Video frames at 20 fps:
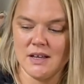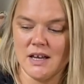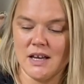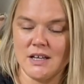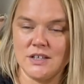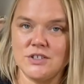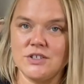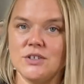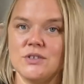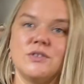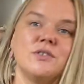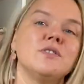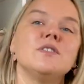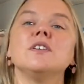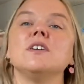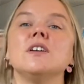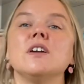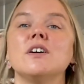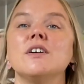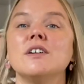I showed you
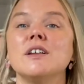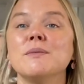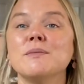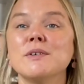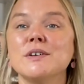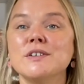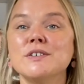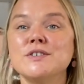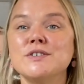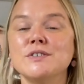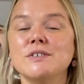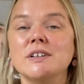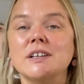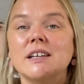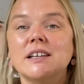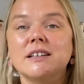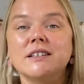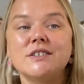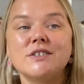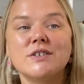the yarn. I'm going to show
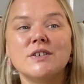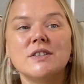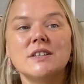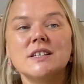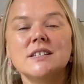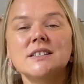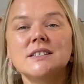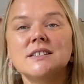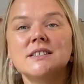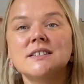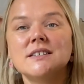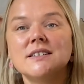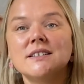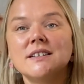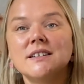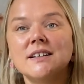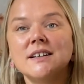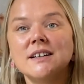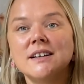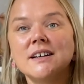again. So this,
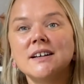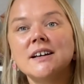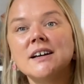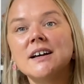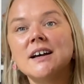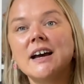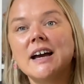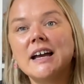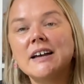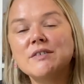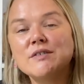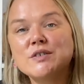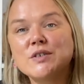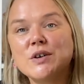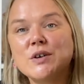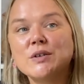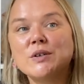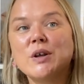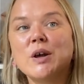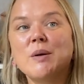I have
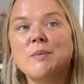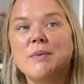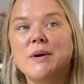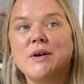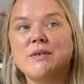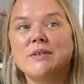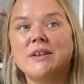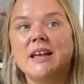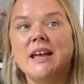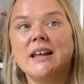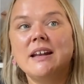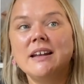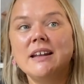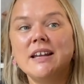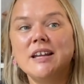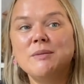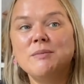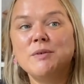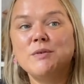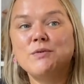talked about
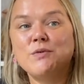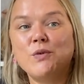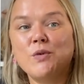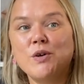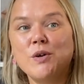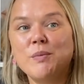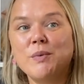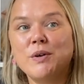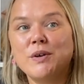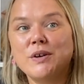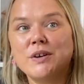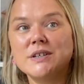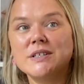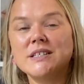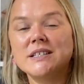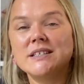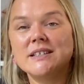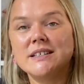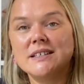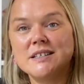Adelaide before because
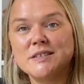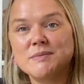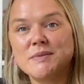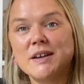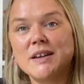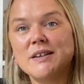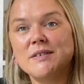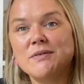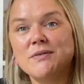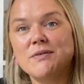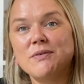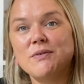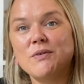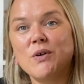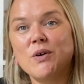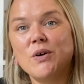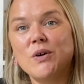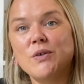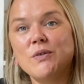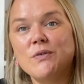it is my
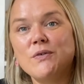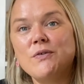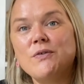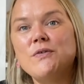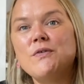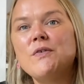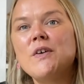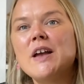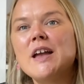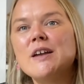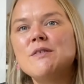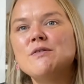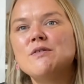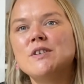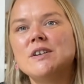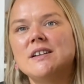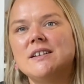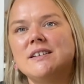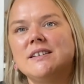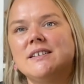
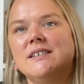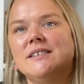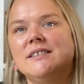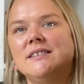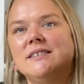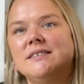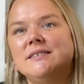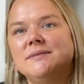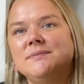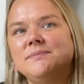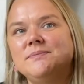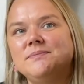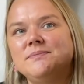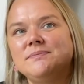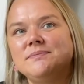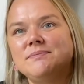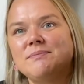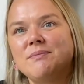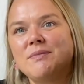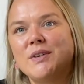favorite
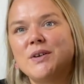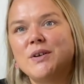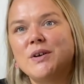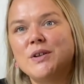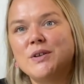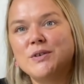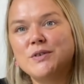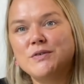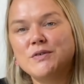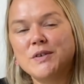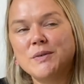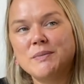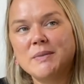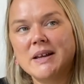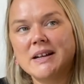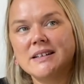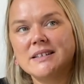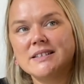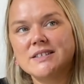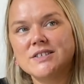color from
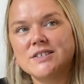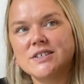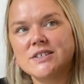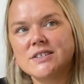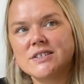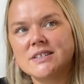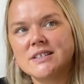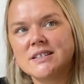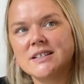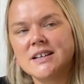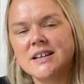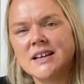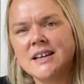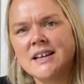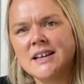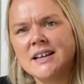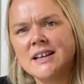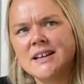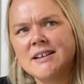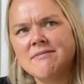Madeline Tush.
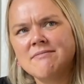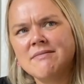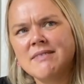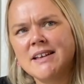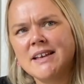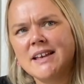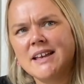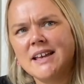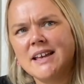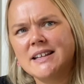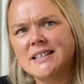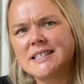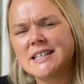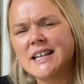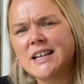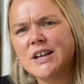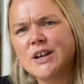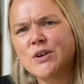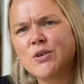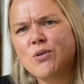It's
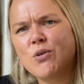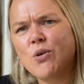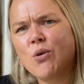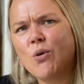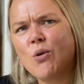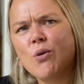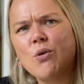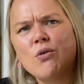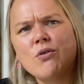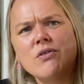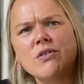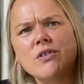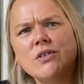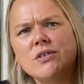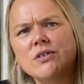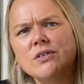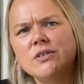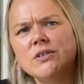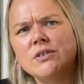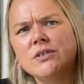like a
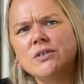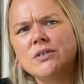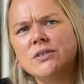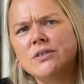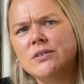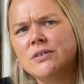coral.